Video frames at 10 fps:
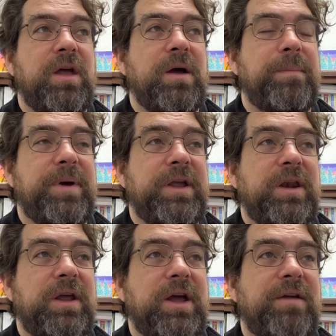But
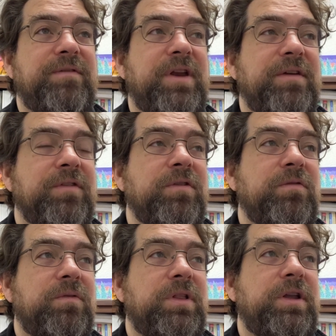I've never
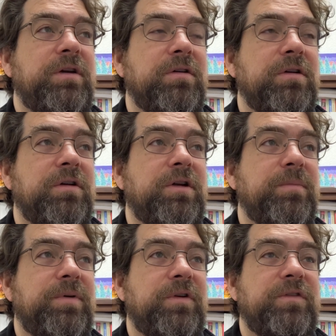really heard a
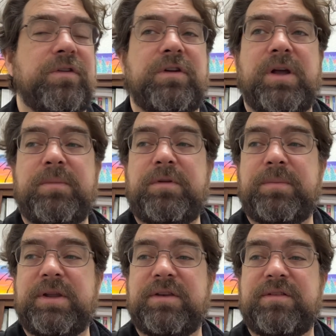composer come to
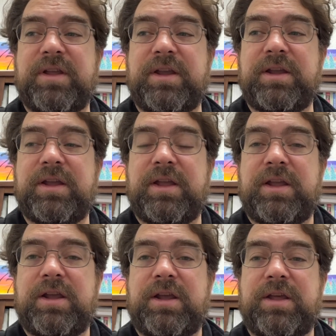me and say,
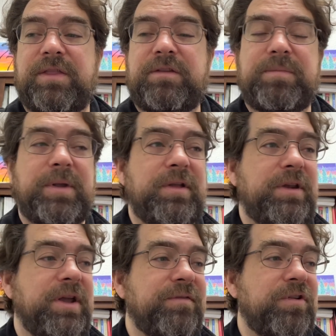this
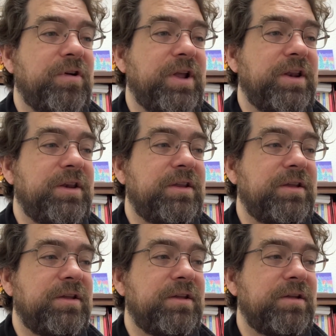melody I've created
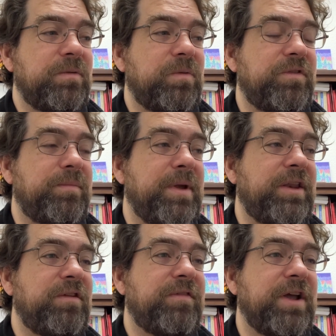was
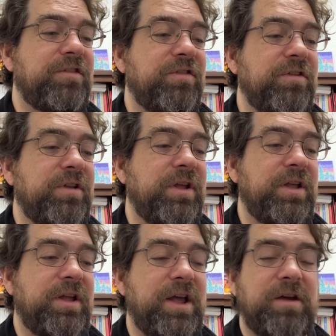manufactured
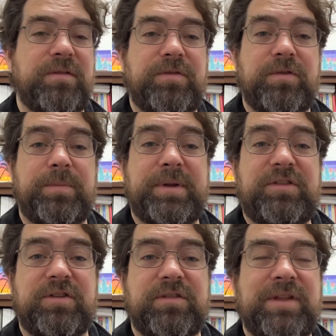out of 3
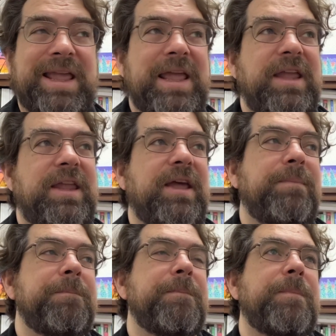pitches.
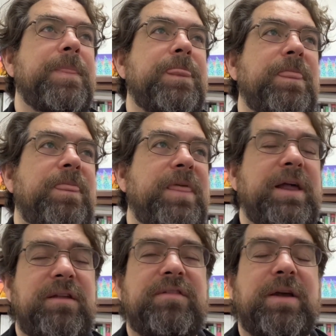Yet
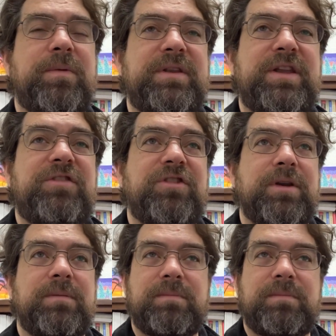that is how we teach it